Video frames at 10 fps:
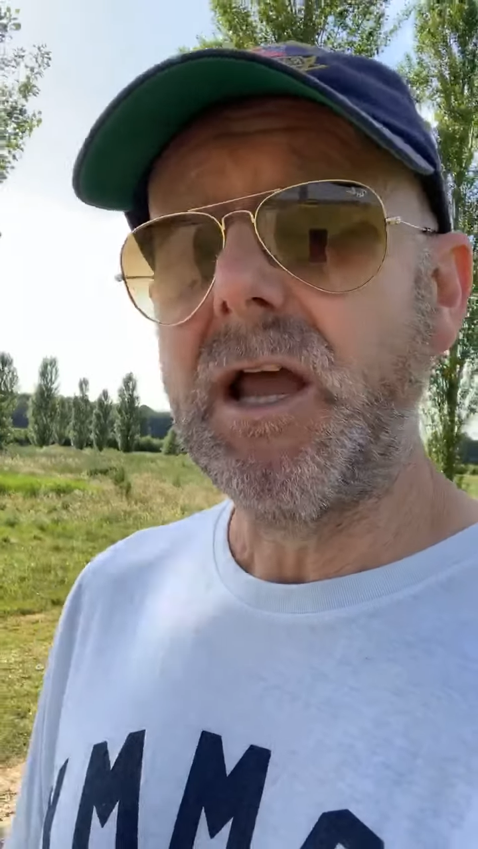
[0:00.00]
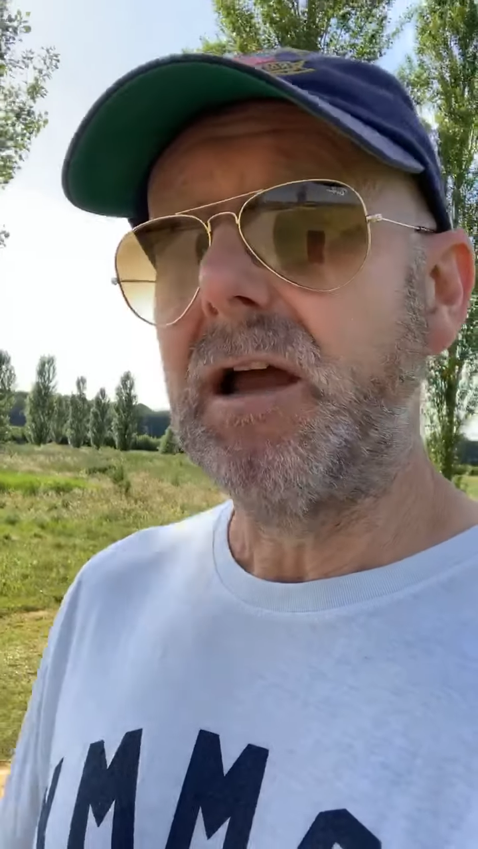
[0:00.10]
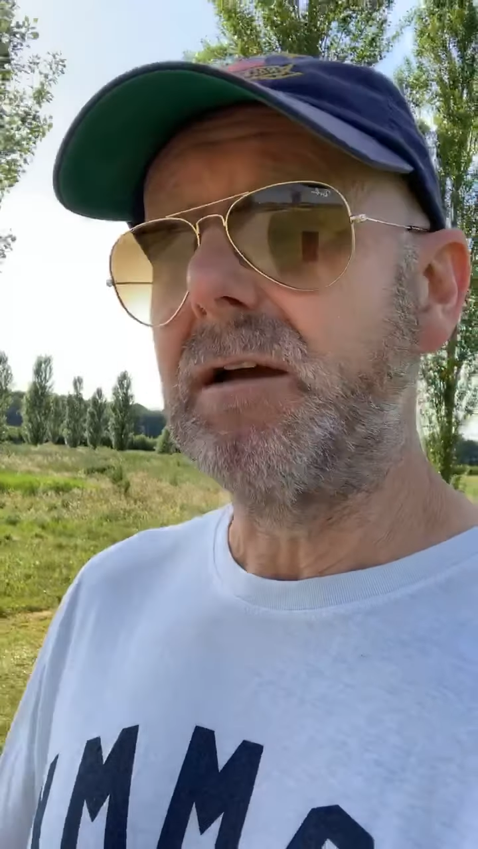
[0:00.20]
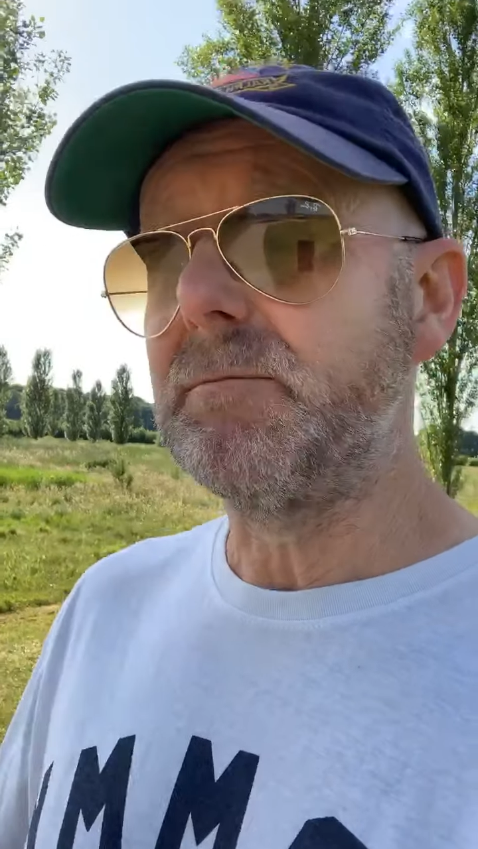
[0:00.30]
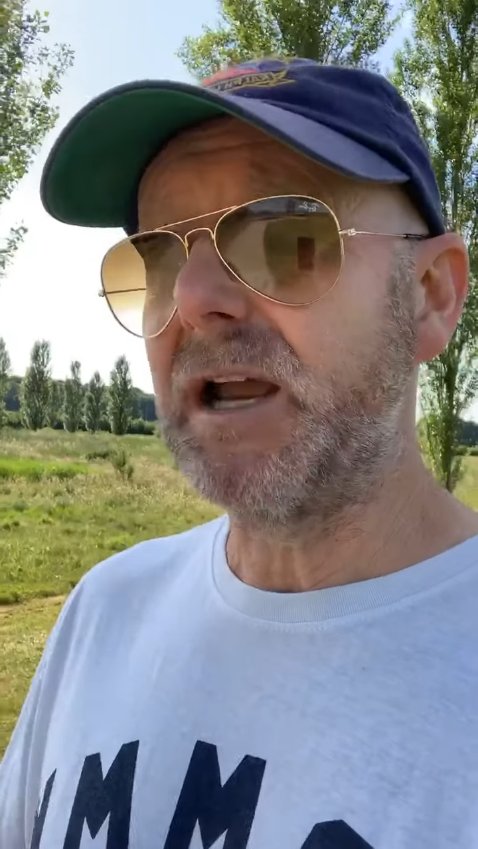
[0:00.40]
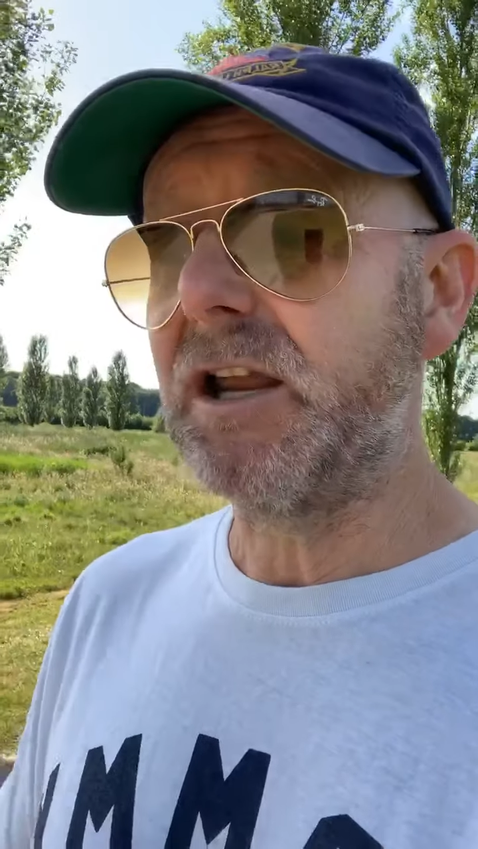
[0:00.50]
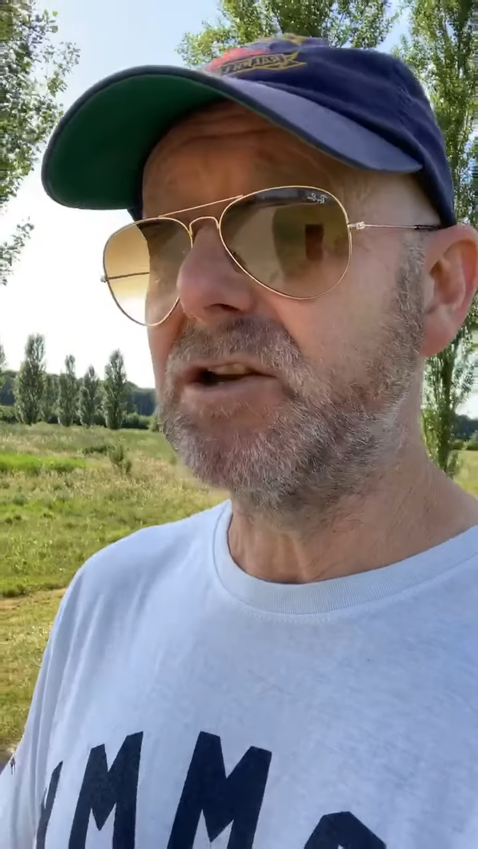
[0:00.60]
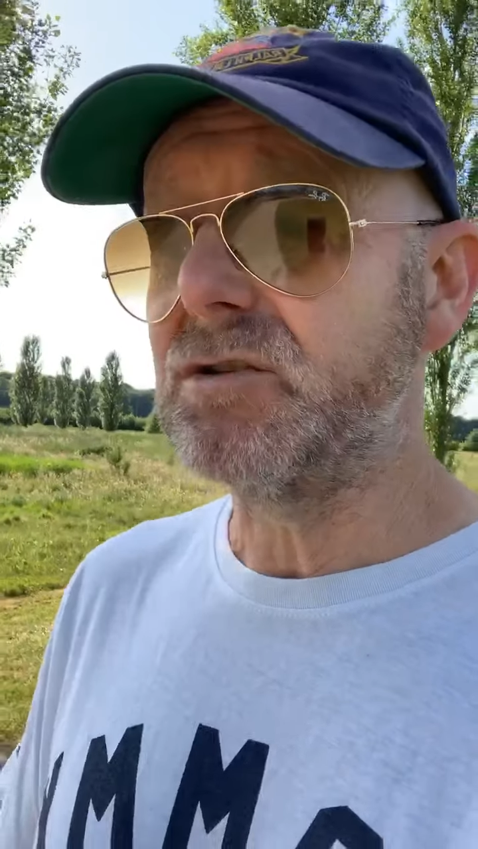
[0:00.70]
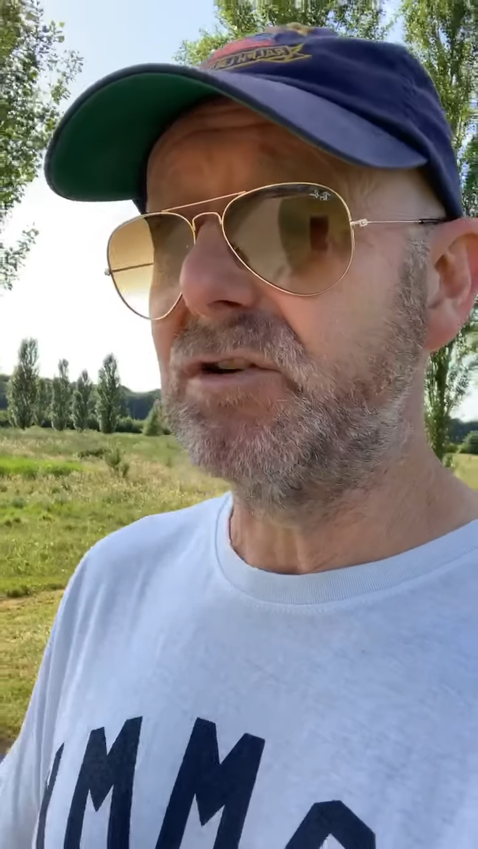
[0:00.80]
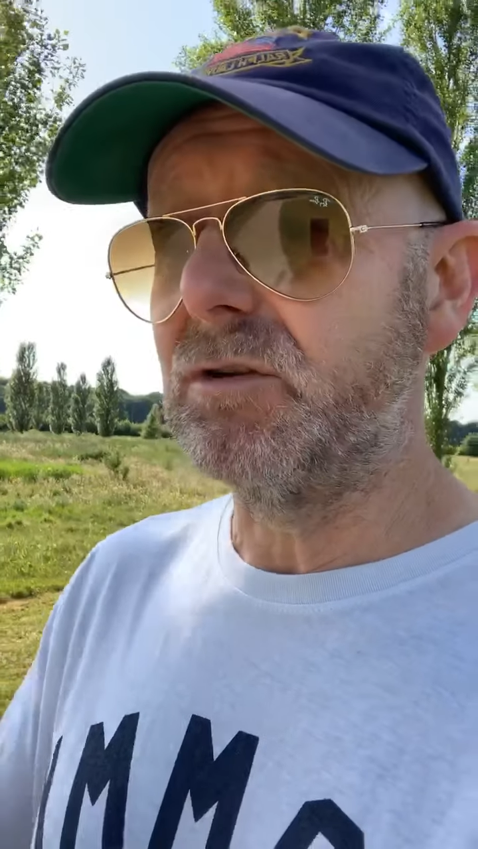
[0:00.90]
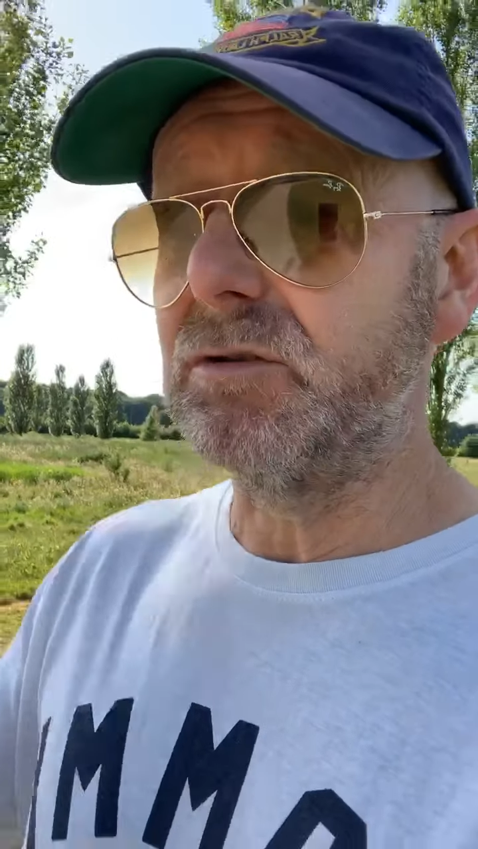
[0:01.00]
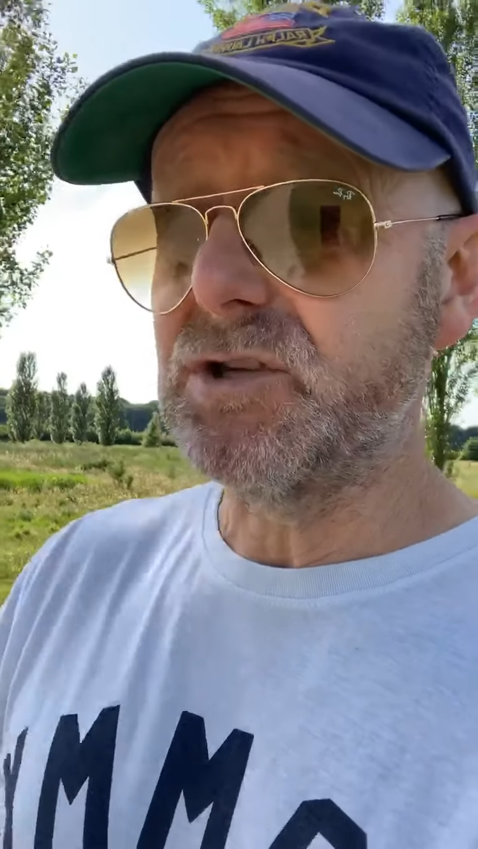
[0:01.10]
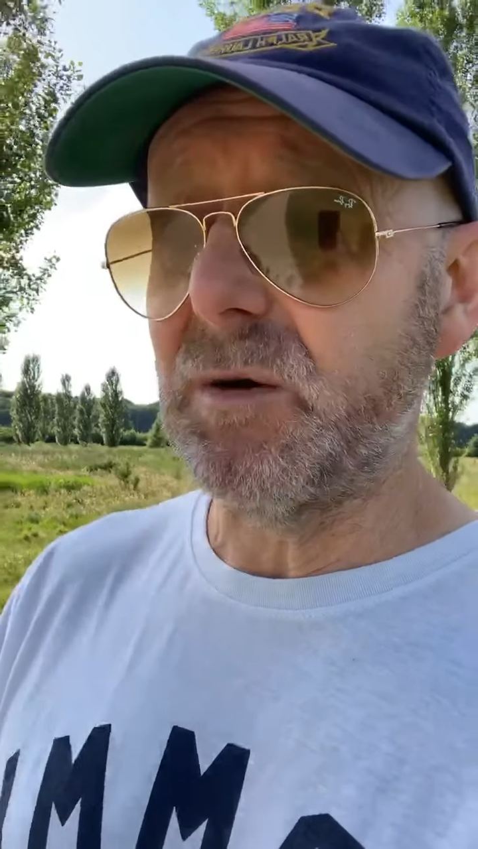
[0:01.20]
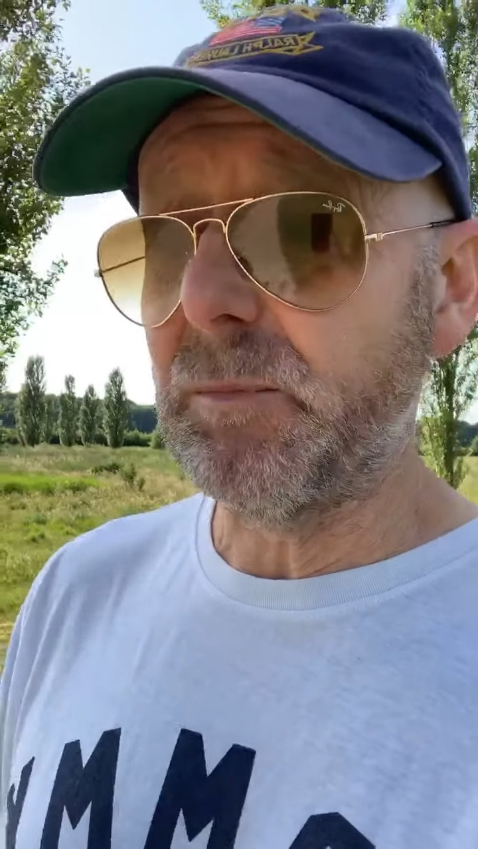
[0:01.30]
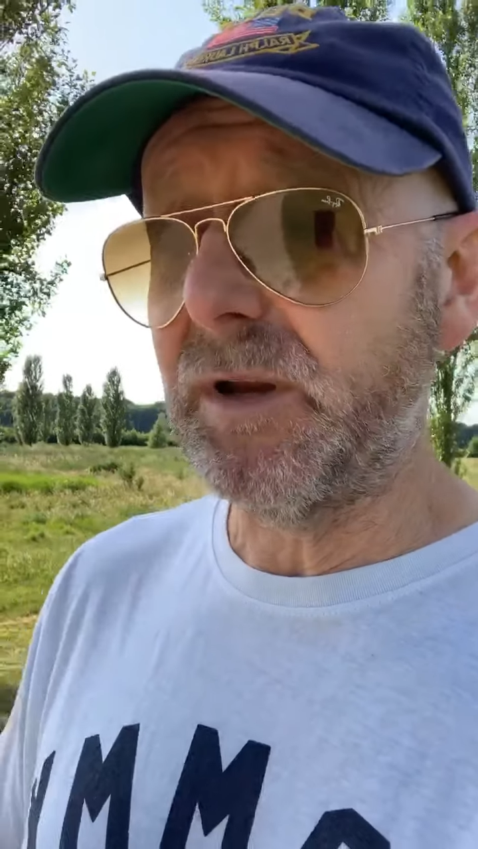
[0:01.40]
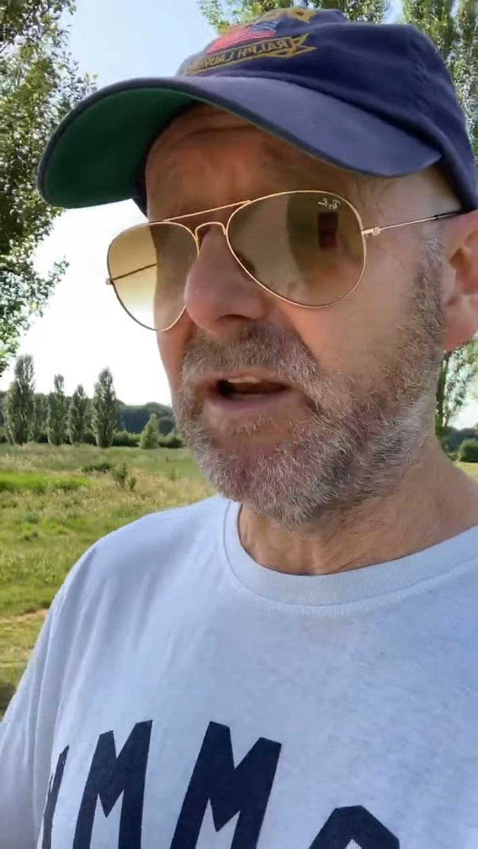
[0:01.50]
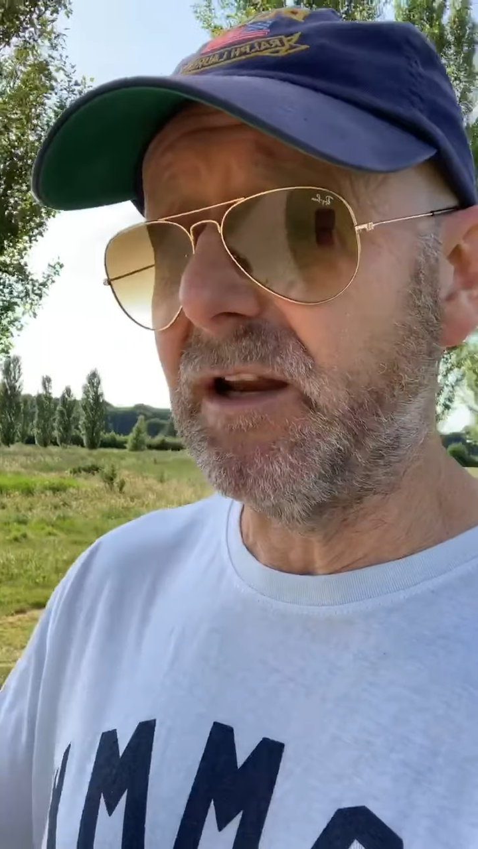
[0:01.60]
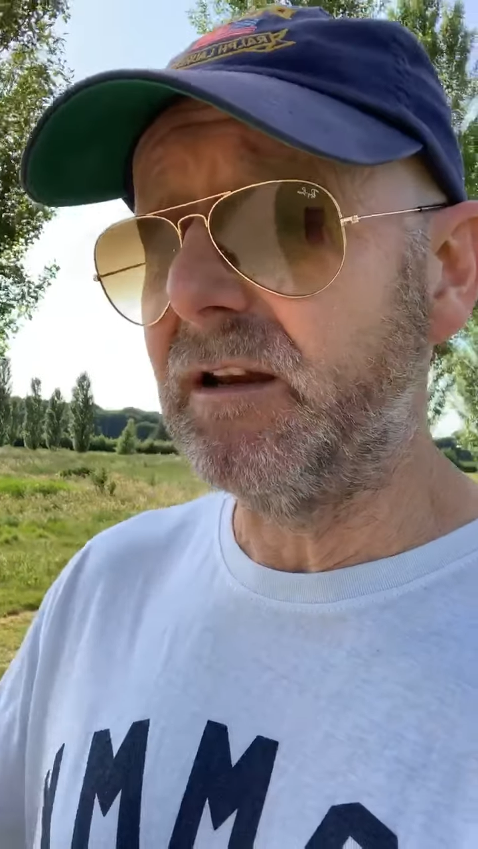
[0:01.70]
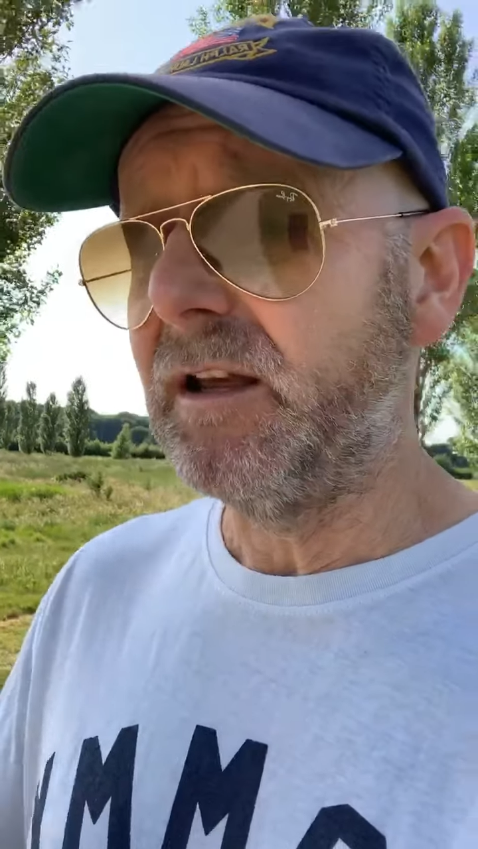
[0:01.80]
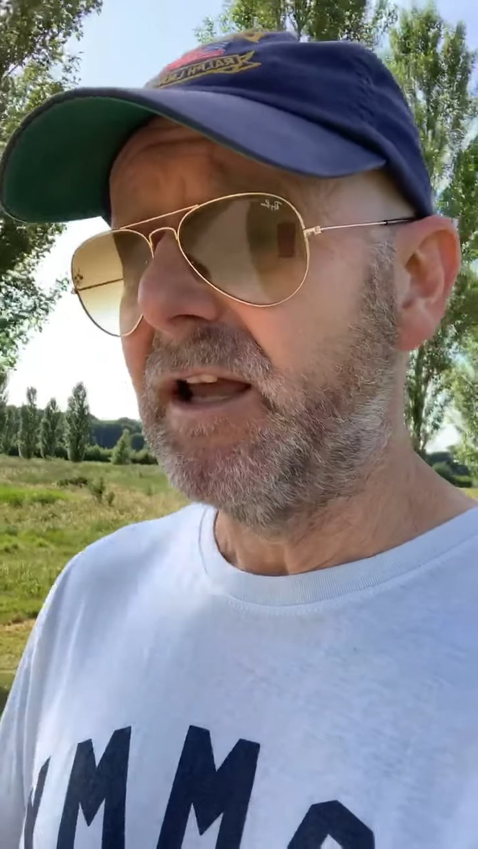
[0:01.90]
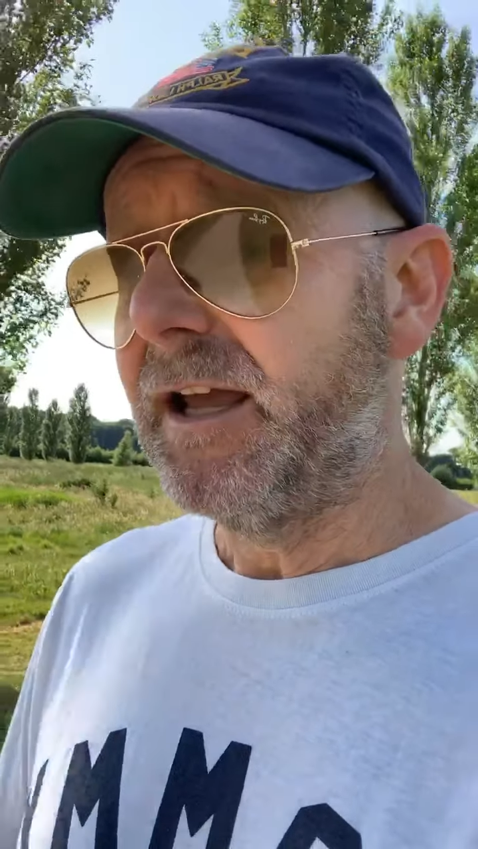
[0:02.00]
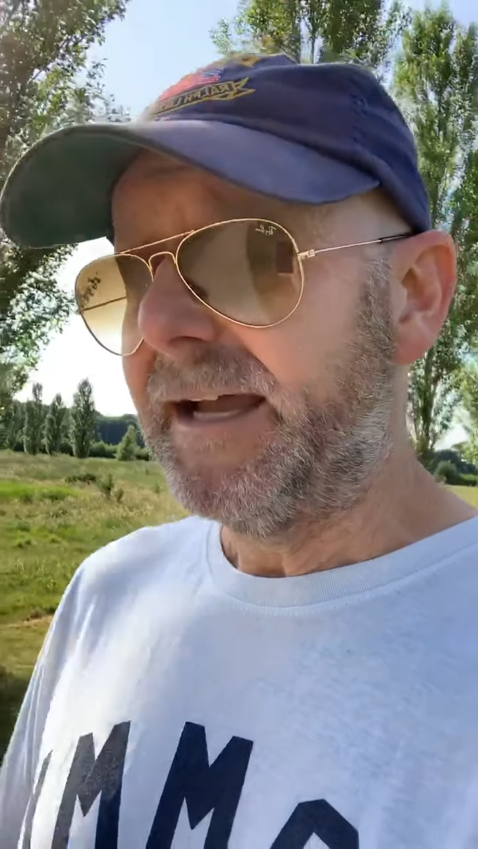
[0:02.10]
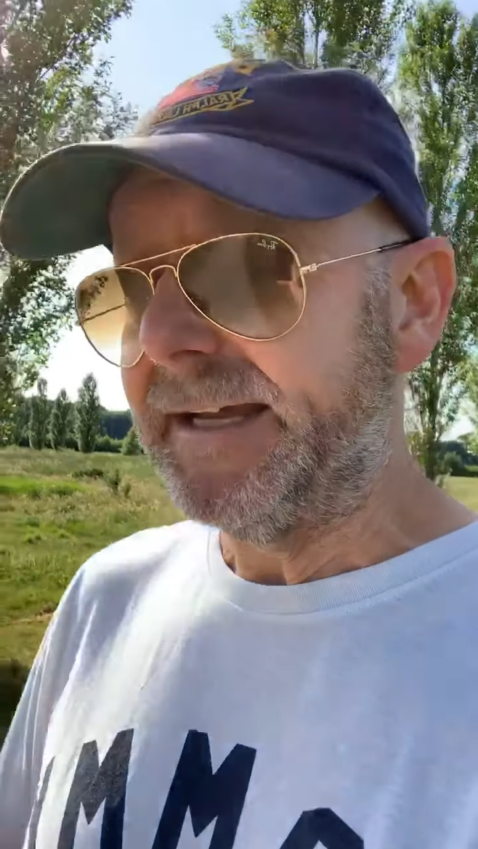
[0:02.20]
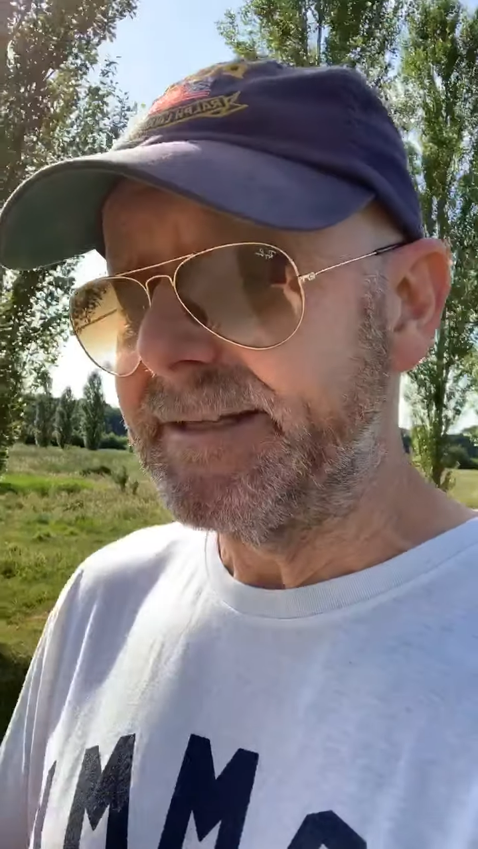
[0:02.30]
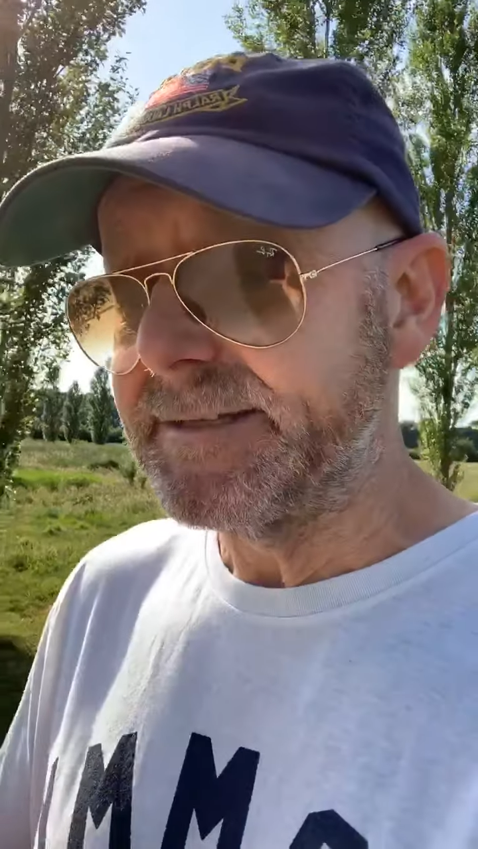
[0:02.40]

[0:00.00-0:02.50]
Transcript: and making sure you're not jumping in and